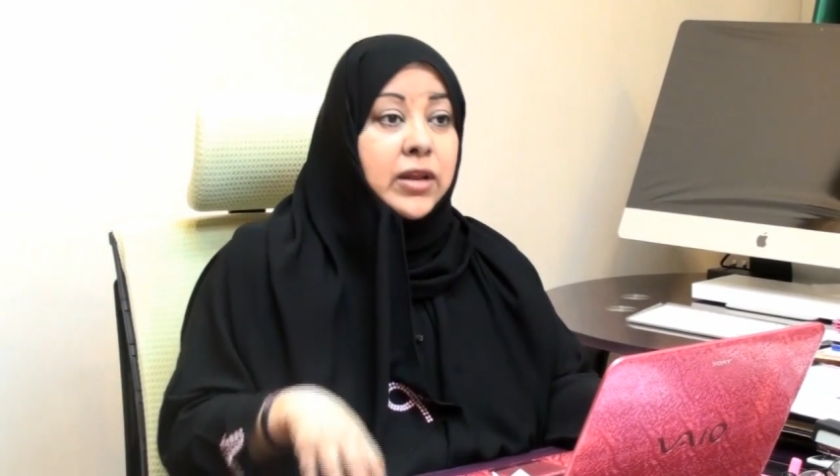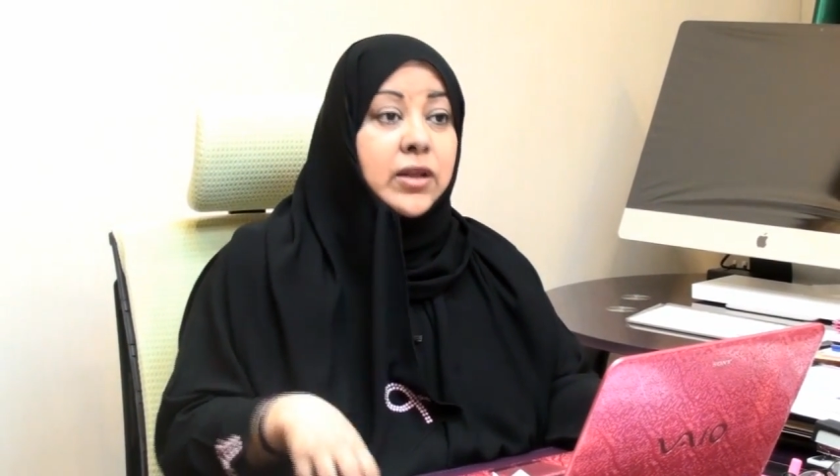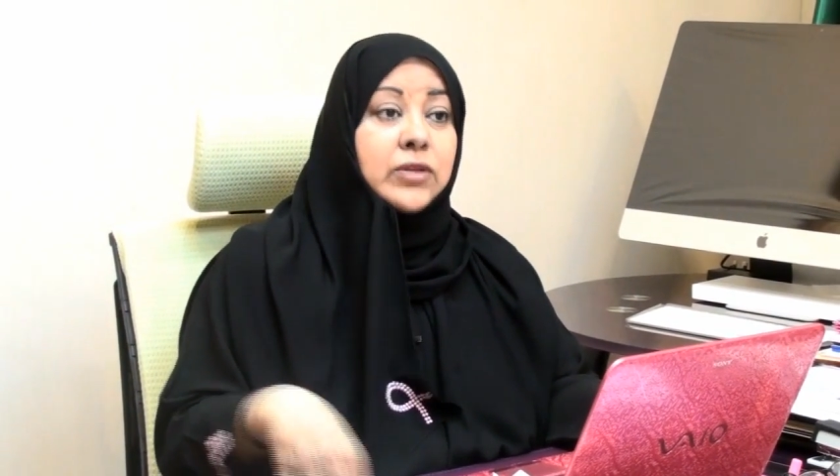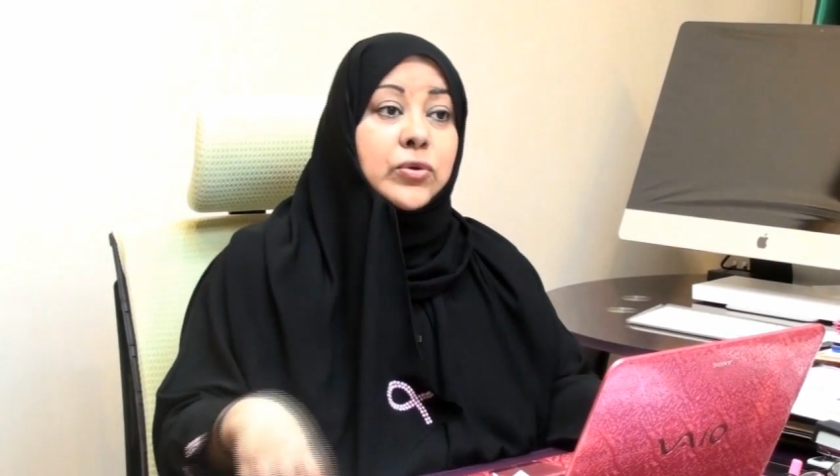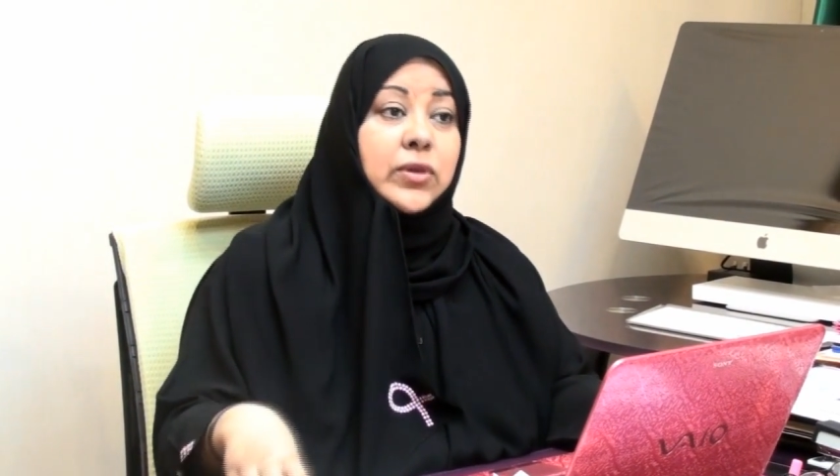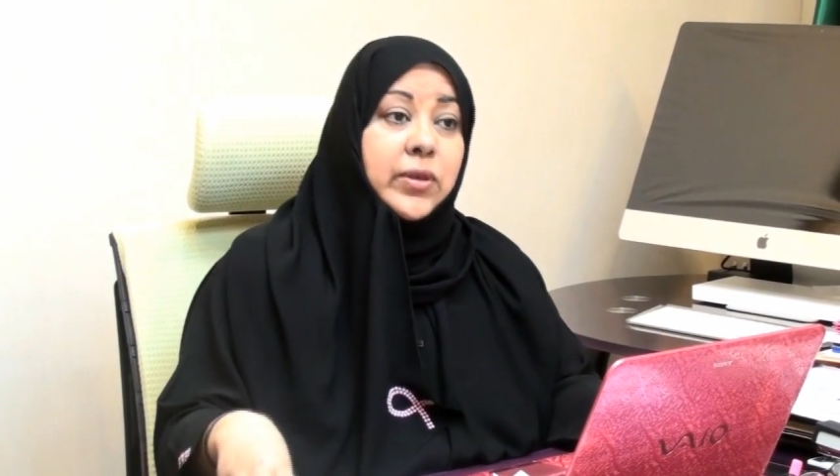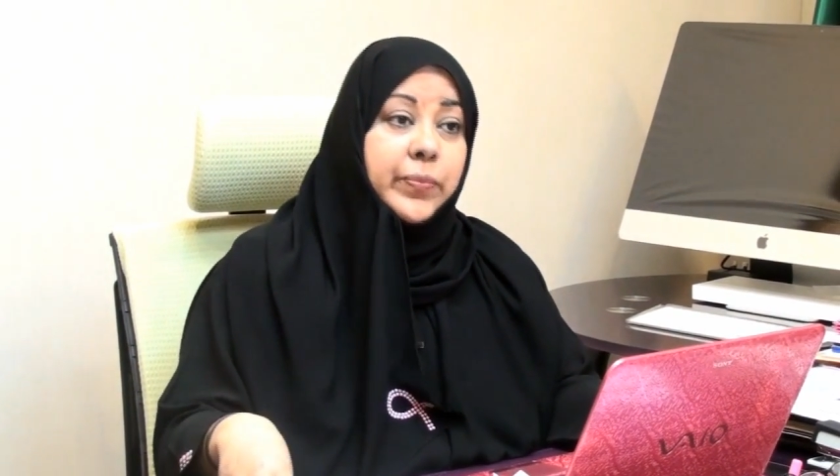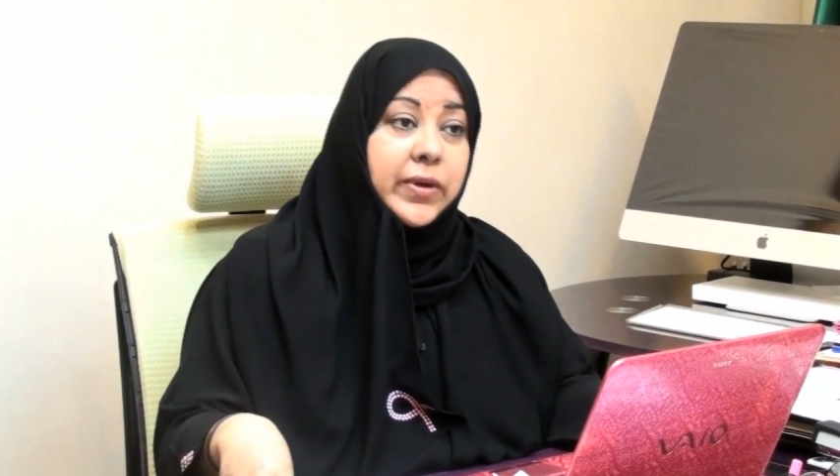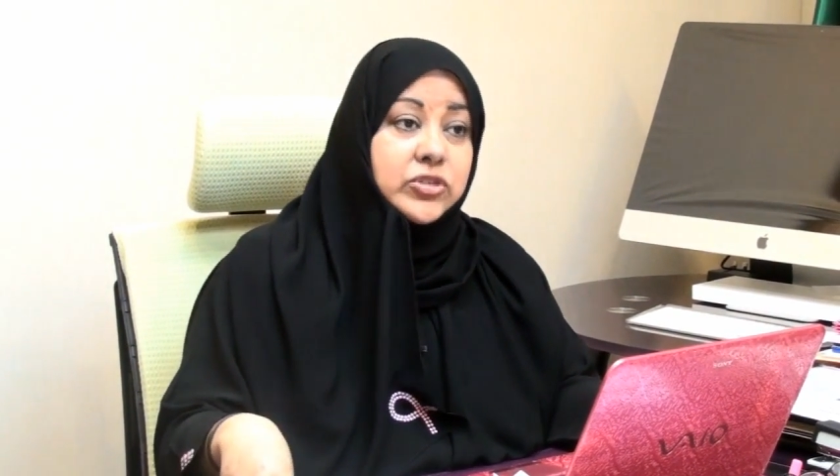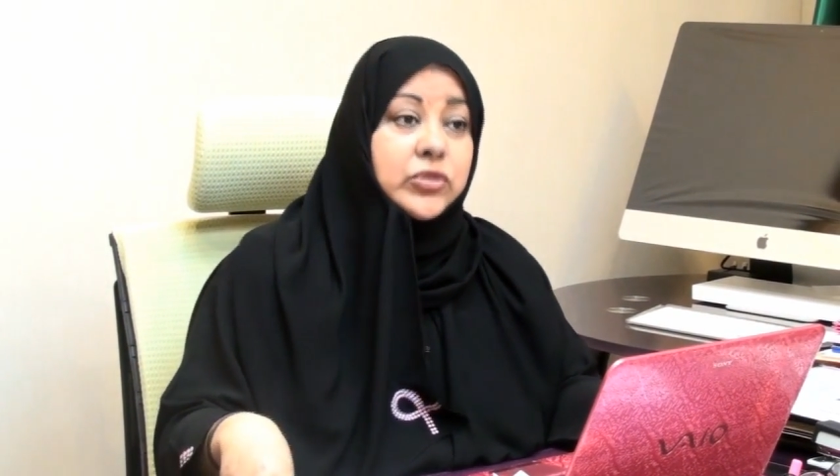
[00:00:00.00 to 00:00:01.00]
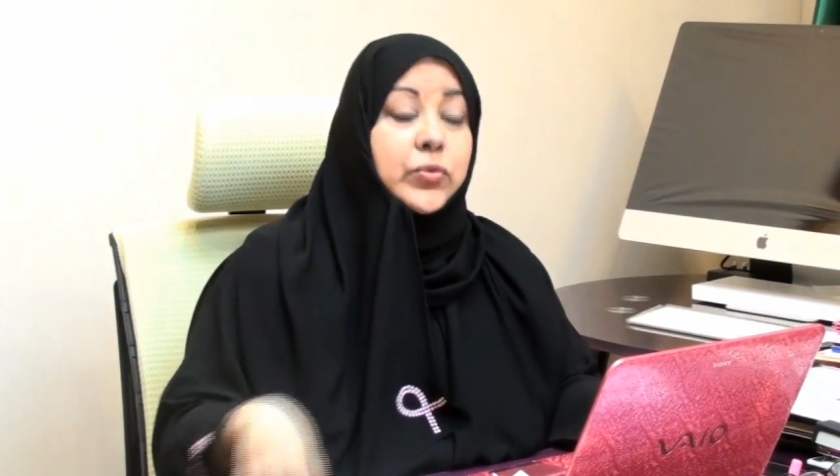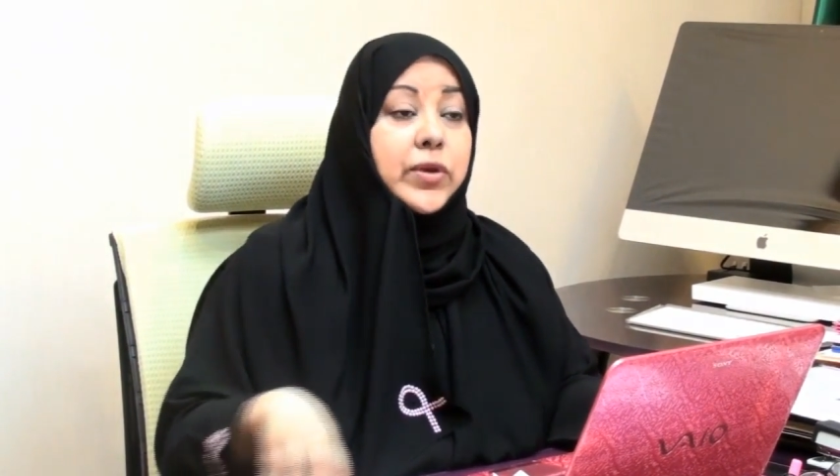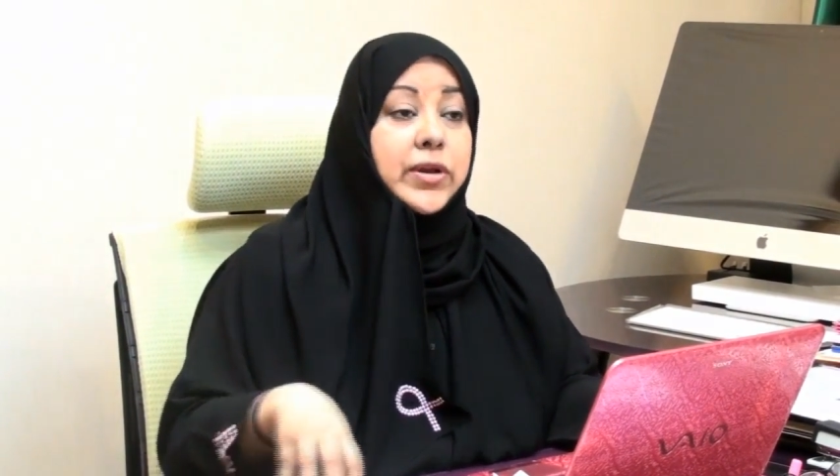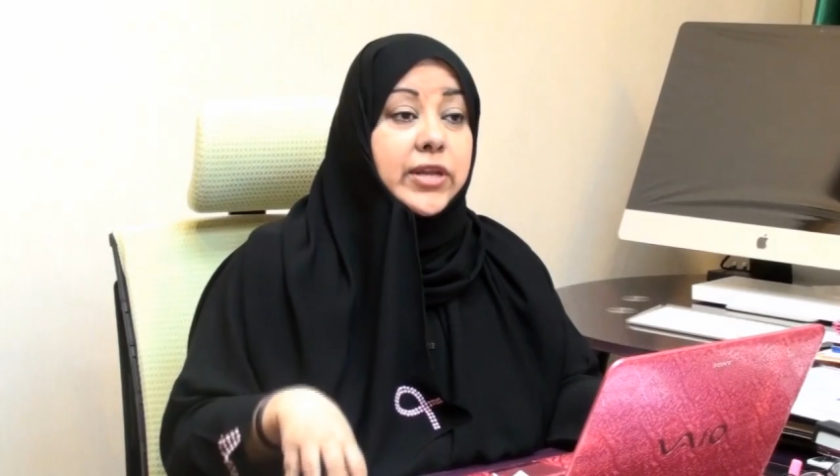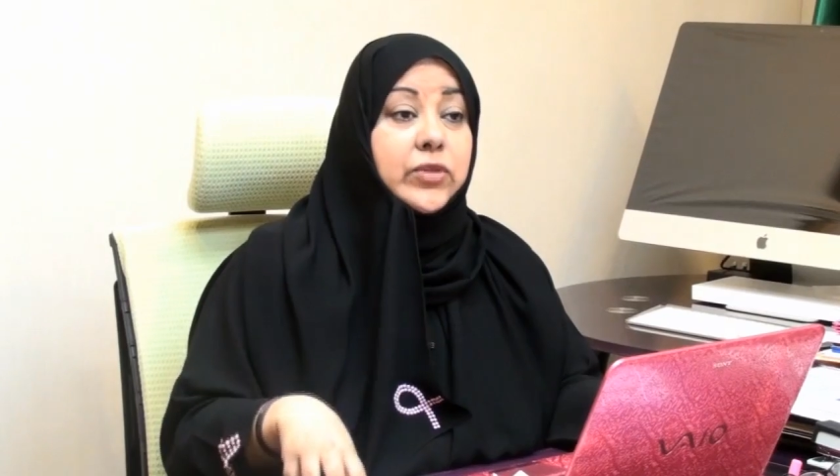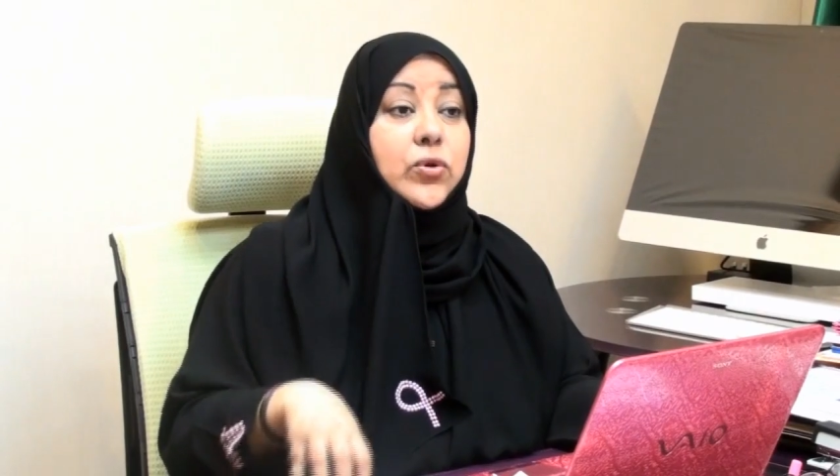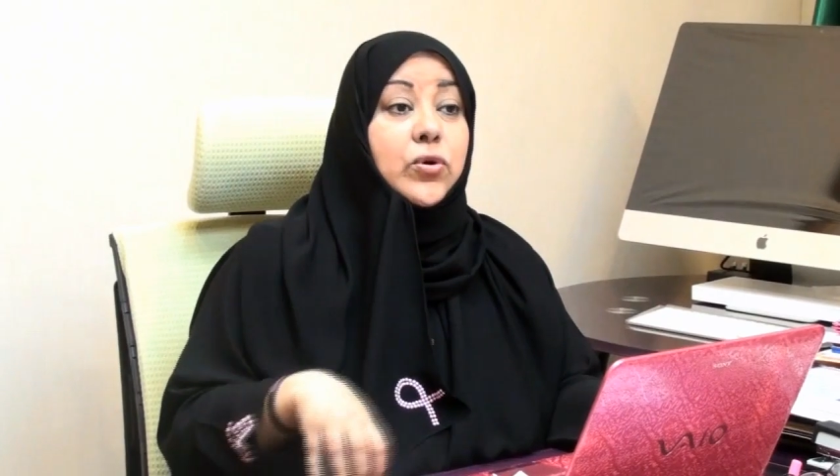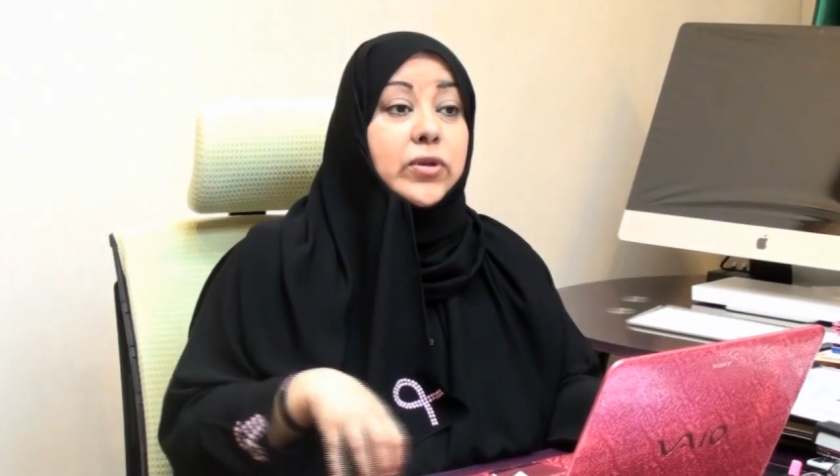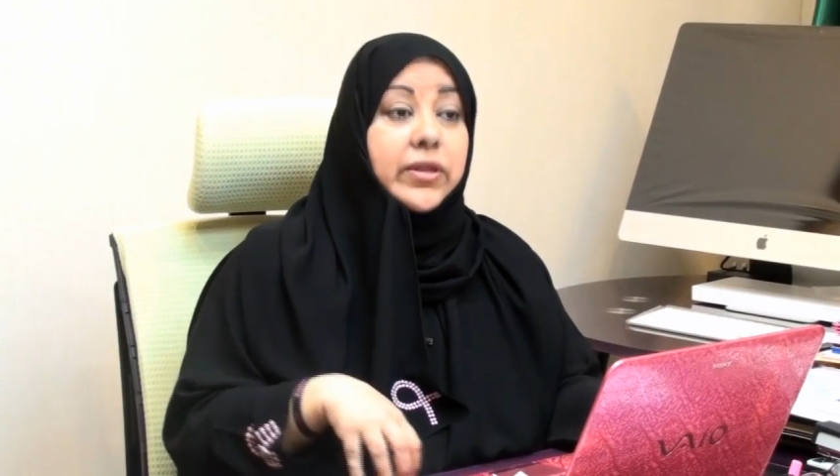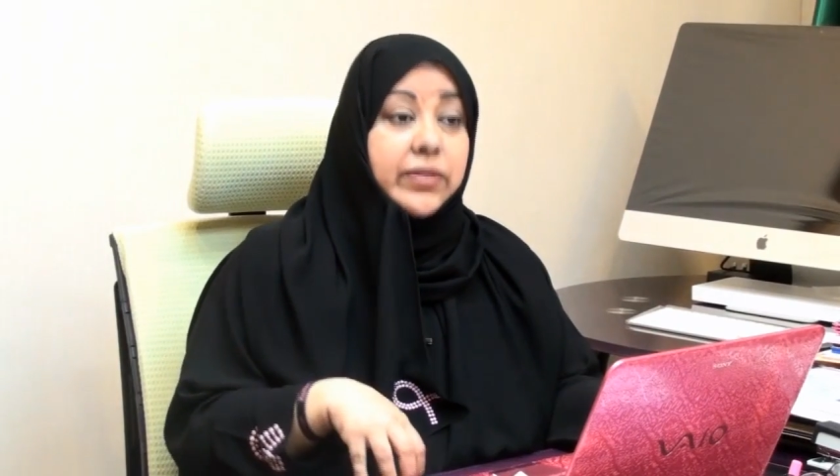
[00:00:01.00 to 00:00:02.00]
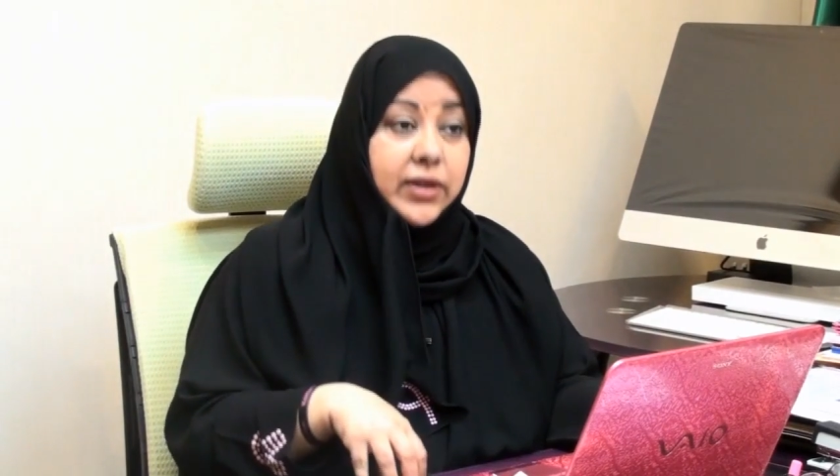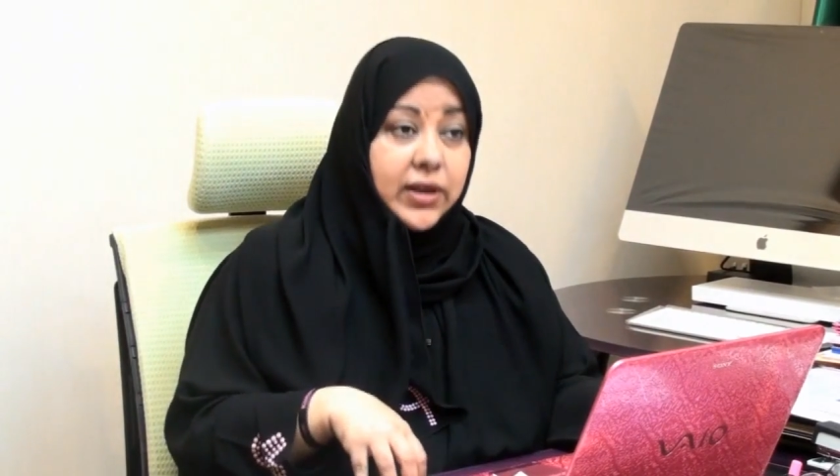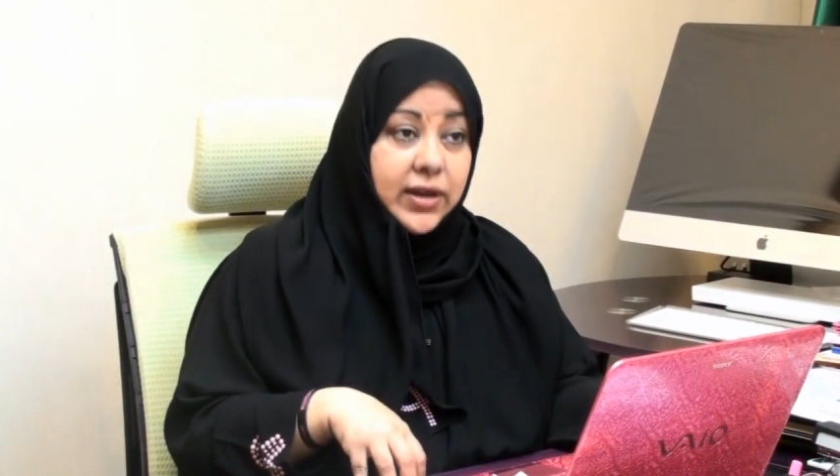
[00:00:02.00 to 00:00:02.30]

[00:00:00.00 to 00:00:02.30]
Not all the patient will need all the three